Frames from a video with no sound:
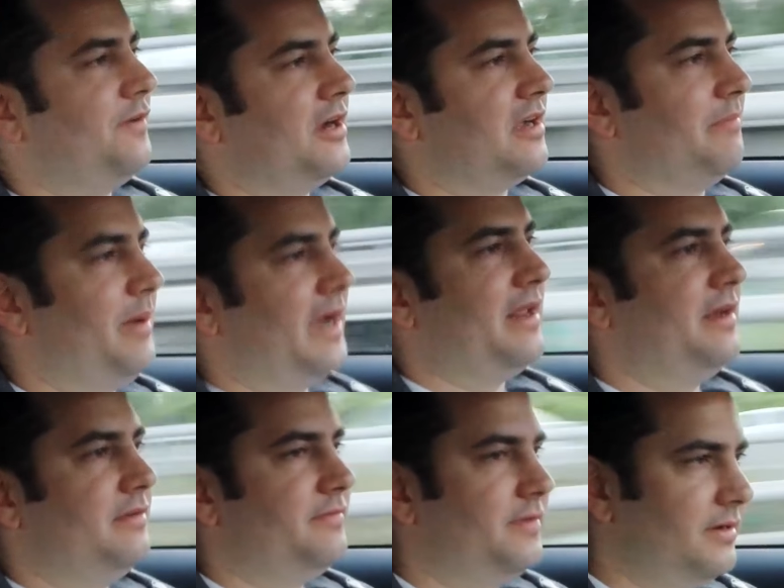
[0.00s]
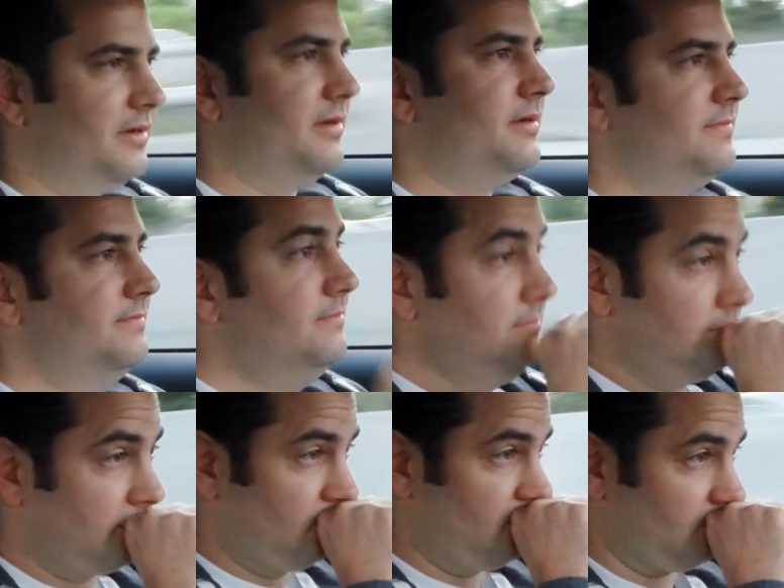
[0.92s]
very competitive
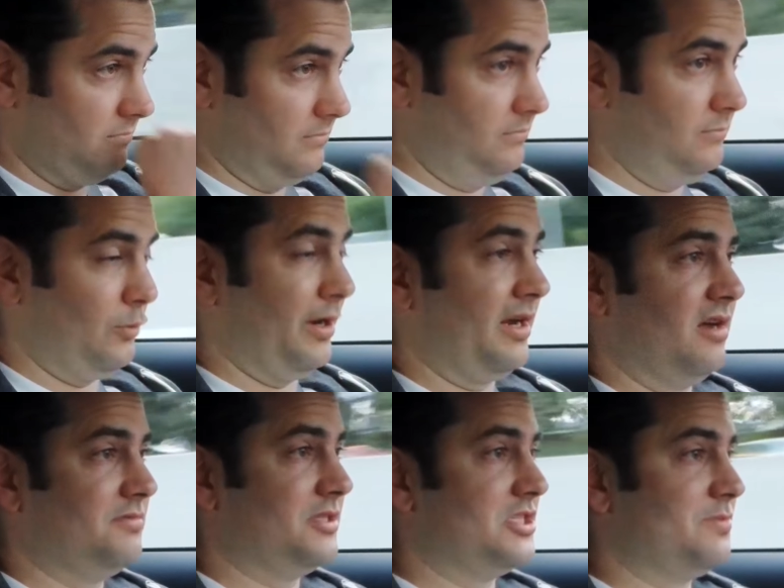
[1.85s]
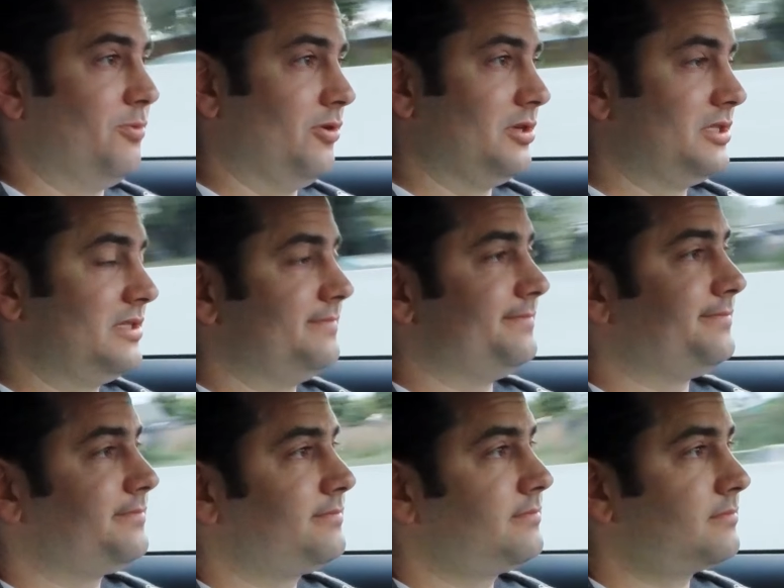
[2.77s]
when it comes to sports,
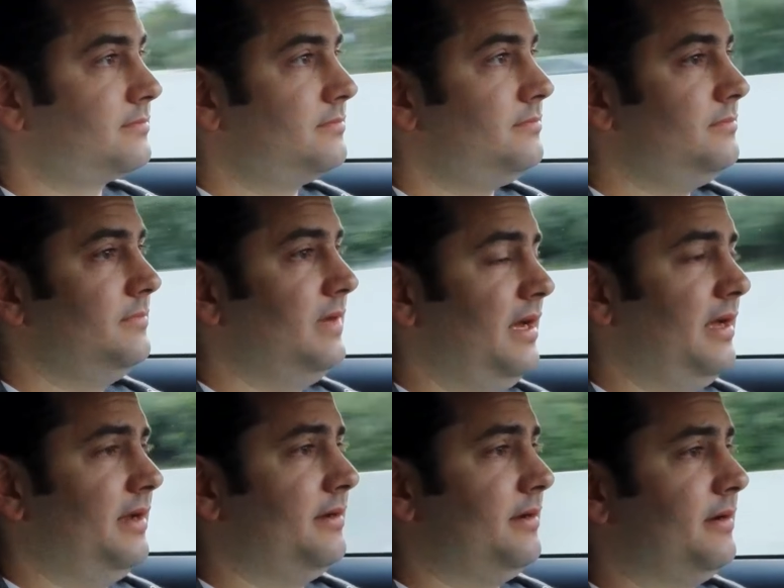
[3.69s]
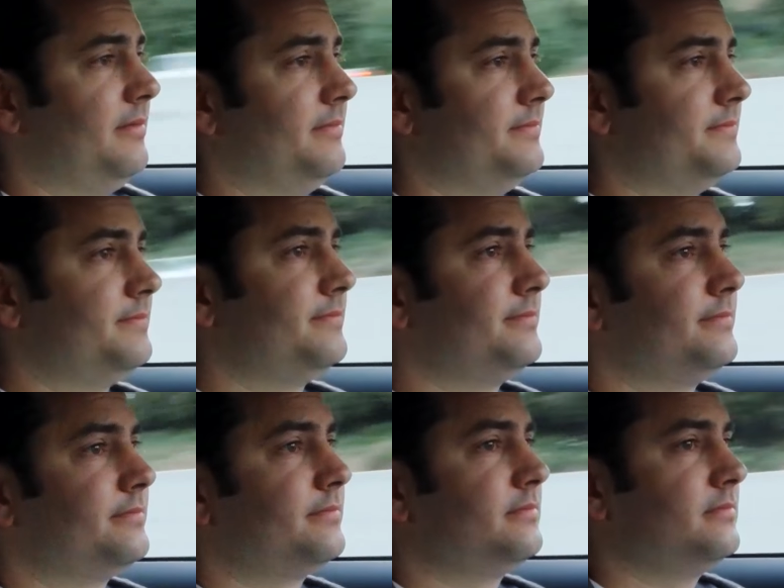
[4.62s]
And
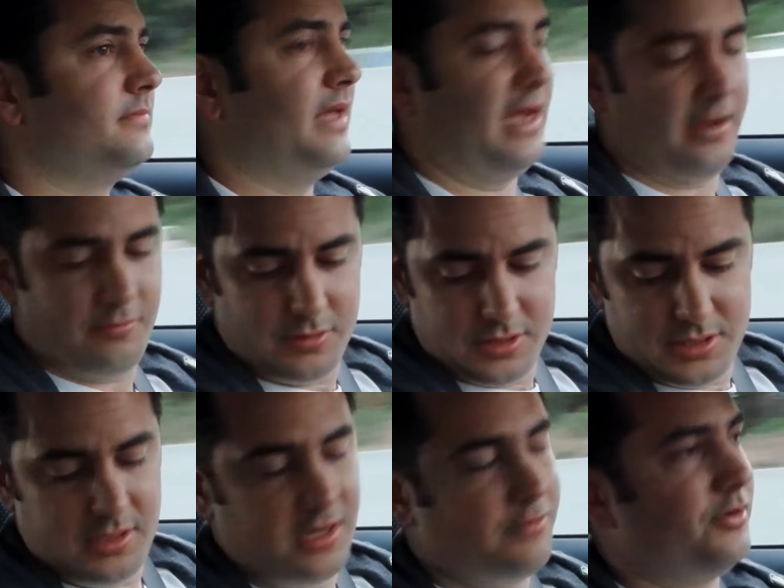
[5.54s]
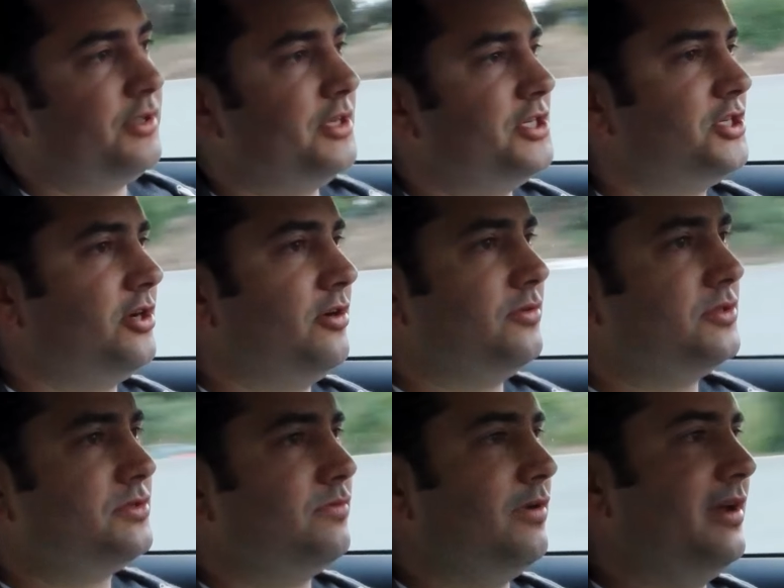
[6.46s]
yeah, it really
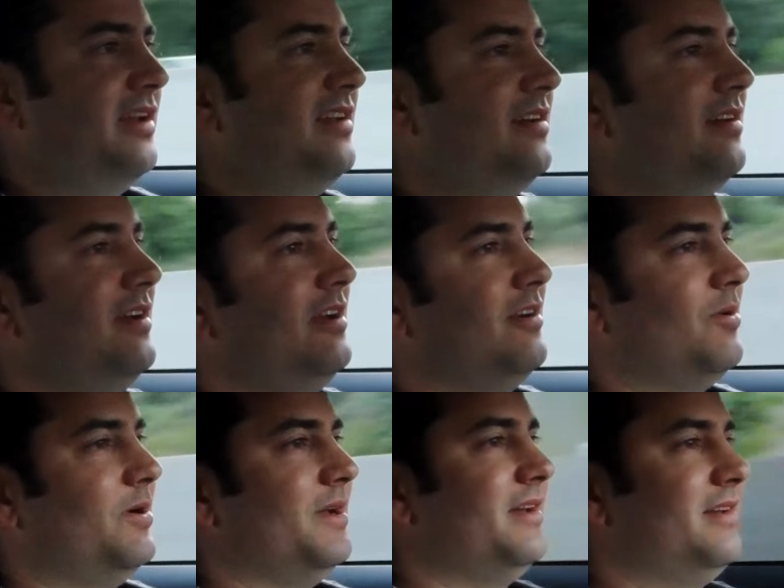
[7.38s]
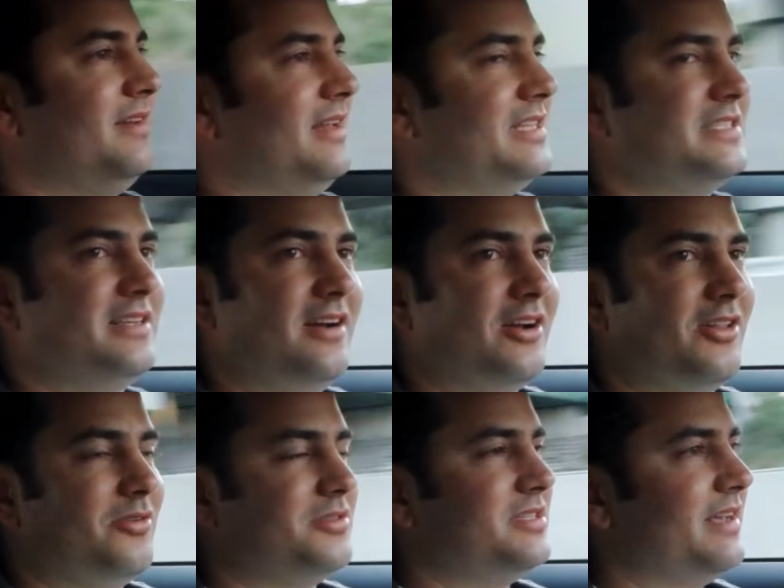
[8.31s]
shows when it's
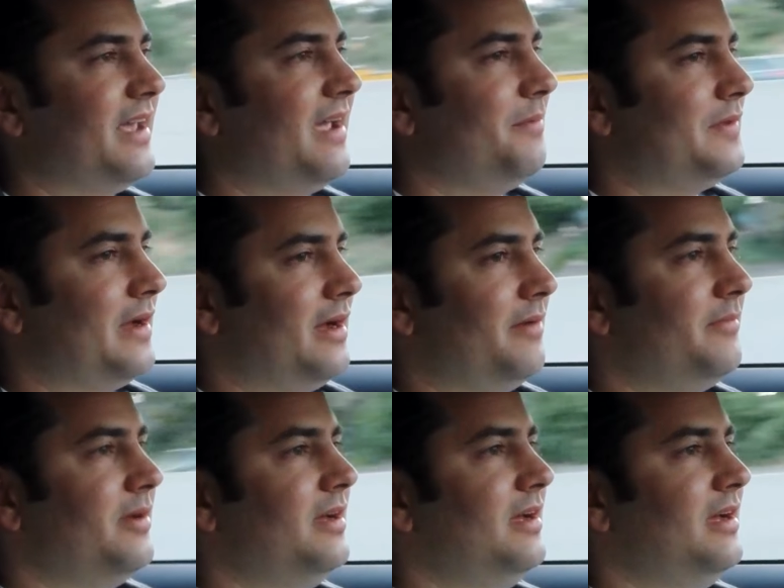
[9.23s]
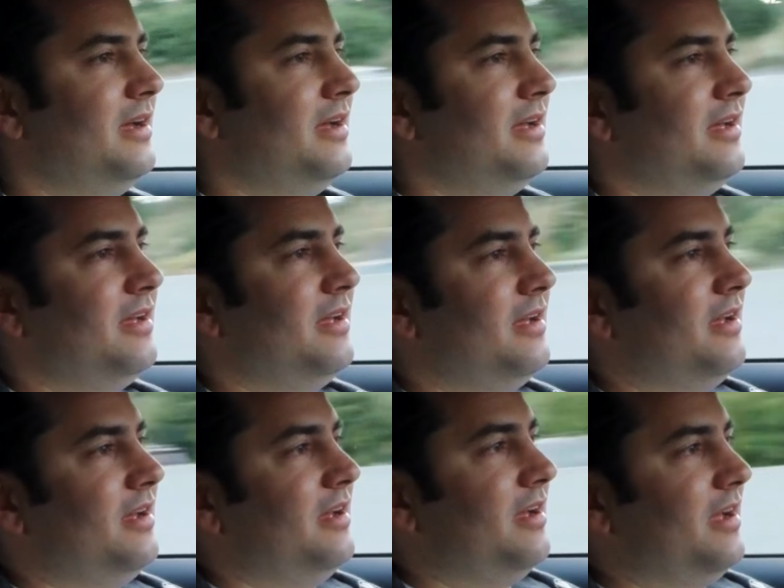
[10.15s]
close to game time.
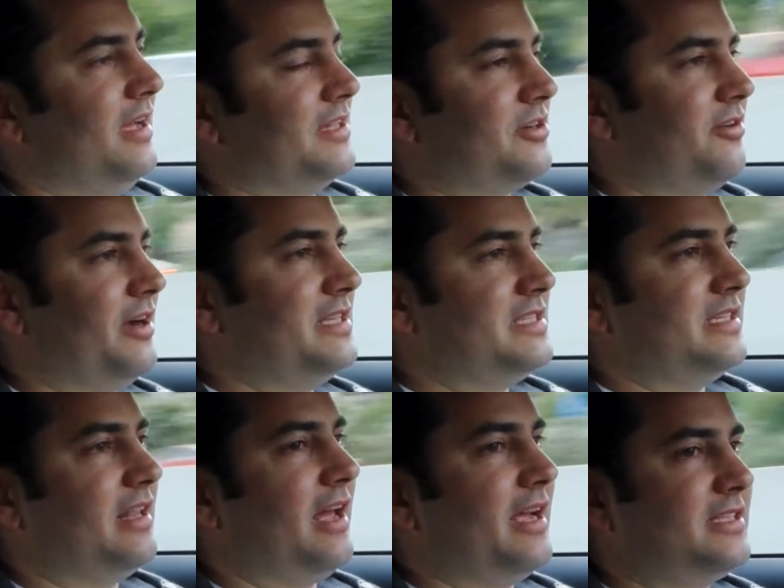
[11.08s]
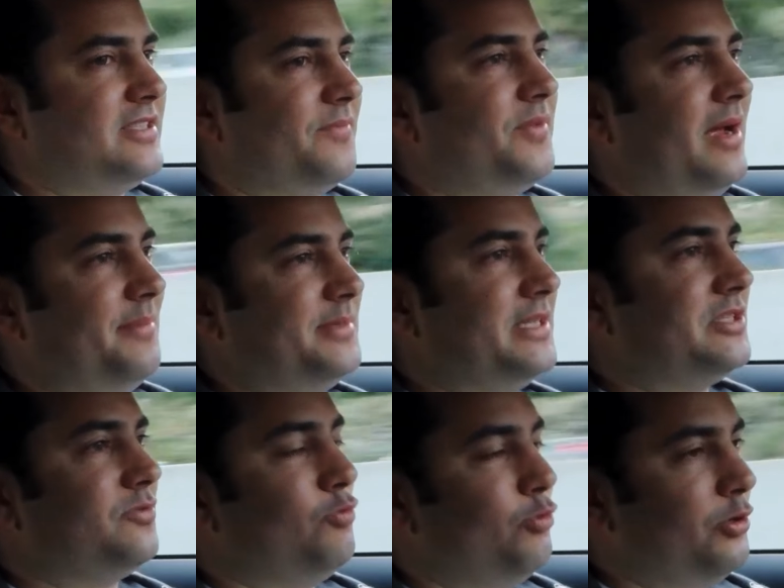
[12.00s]
It's crazy. Like sometimes
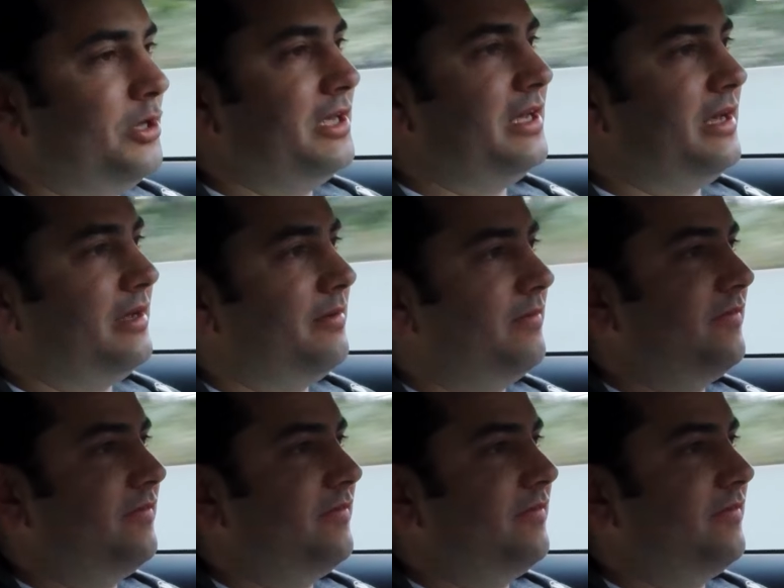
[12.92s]
it's really